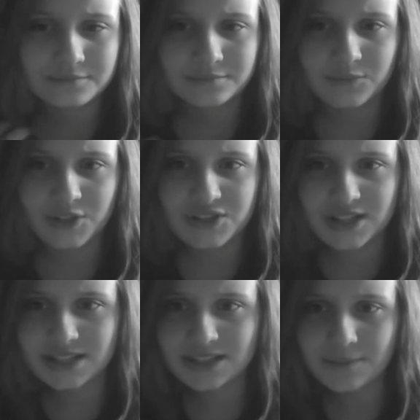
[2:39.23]
Which,
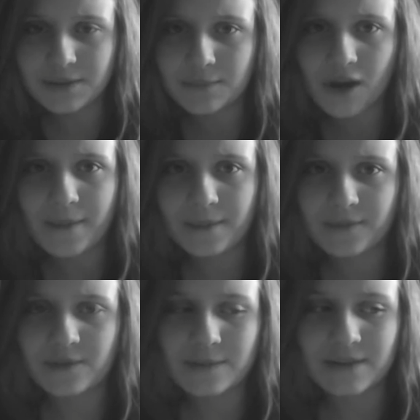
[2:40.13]
this is a big problem
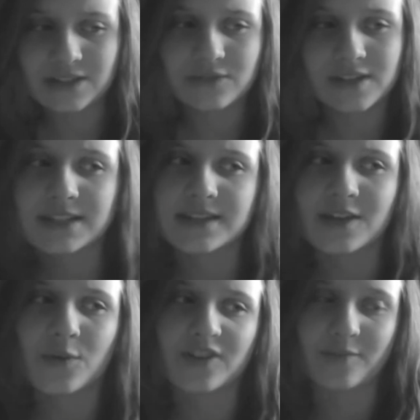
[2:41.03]
for me, because reading is,
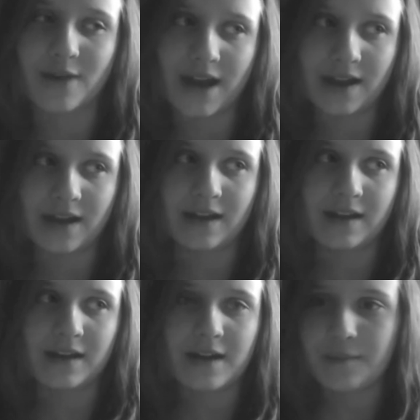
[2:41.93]
like, one of my
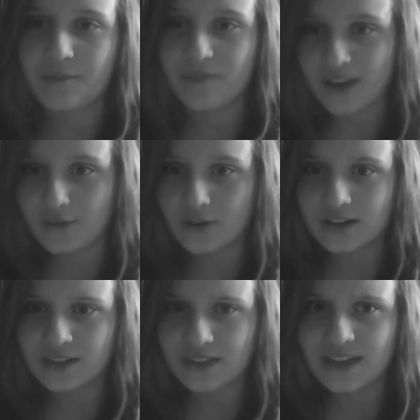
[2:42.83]

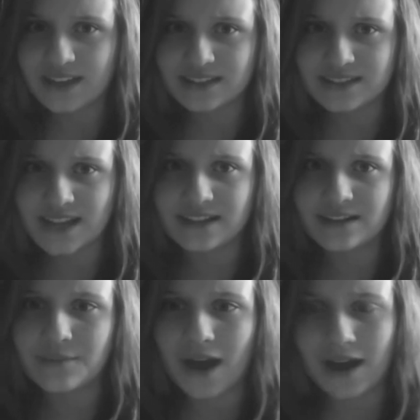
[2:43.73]
favorite things.
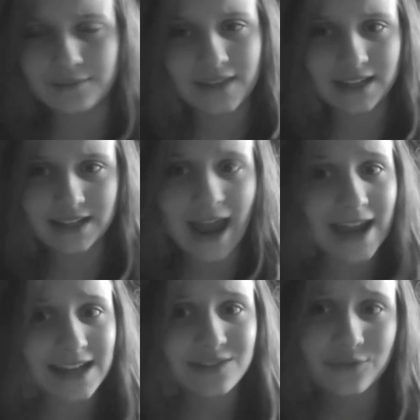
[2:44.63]
And I'm, like, an
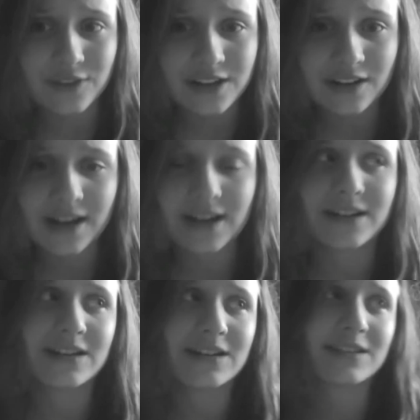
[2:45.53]
active reader,
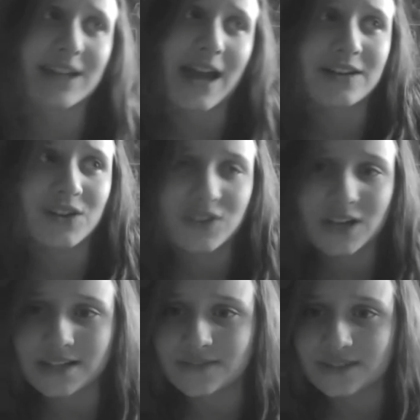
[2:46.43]
and, like, I don't know if you
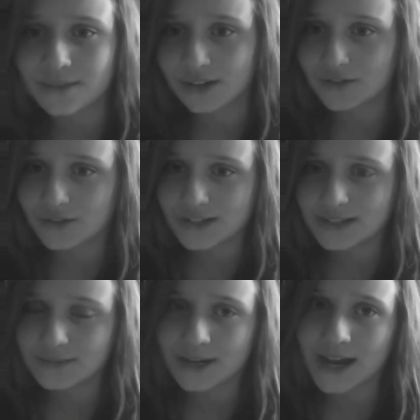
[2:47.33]
guys have seen my
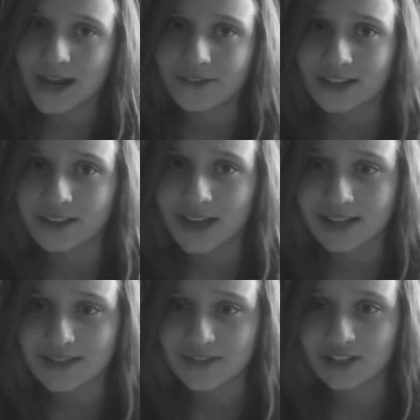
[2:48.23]
GOODREADS, but I have, like, a lot of
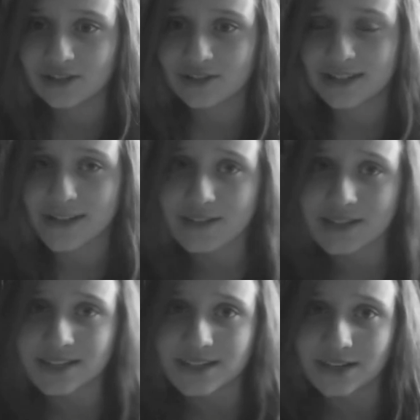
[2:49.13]
stuff on GOODREADS. Ever
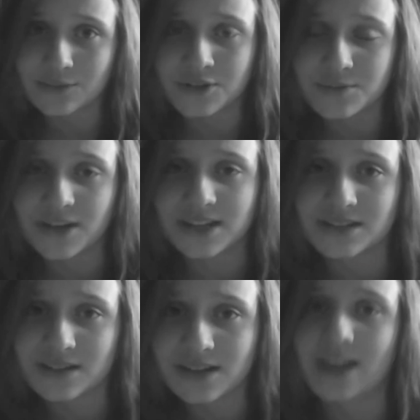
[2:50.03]
since, like, winter break
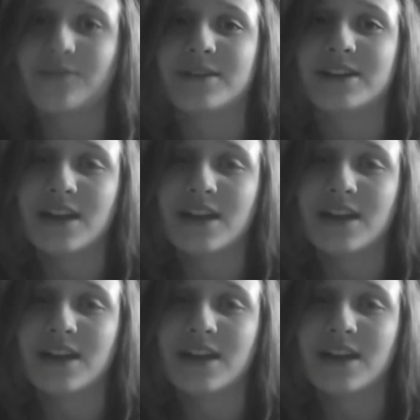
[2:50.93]
started, I have been